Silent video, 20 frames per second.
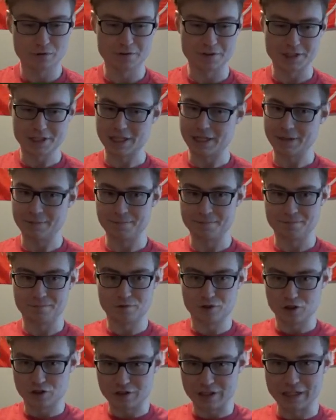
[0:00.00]
over the team
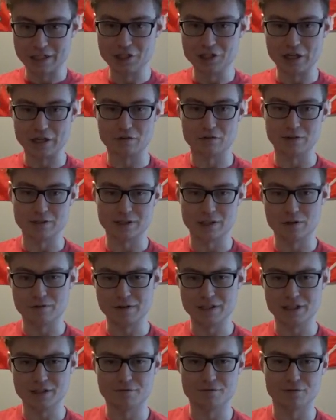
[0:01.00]
just in general itself,
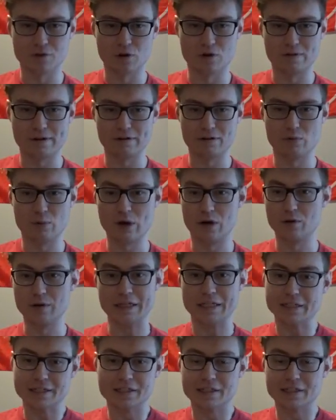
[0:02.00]
it did flow very well.